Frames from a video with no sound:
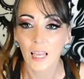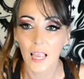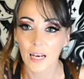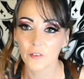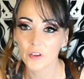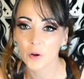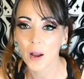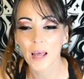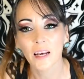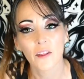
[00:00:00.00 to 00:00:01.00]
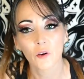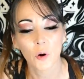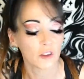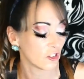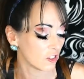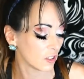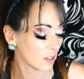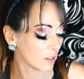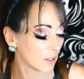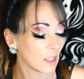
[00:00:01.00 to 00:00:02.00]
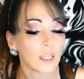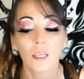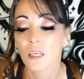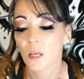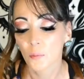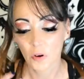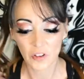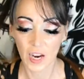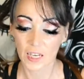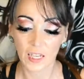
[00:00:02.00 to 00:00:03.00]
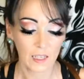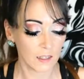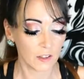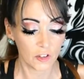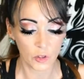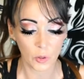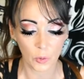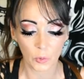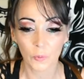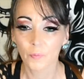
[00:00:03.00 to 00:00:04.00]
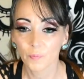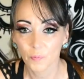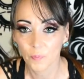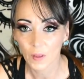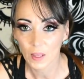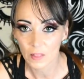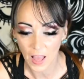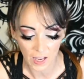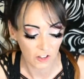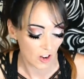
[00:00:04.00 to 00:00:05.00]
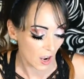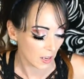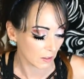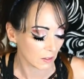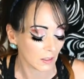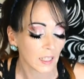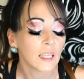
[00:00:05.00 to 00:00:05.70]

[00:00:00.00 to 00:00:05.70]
And if, you know, I had another question pertaining to that child,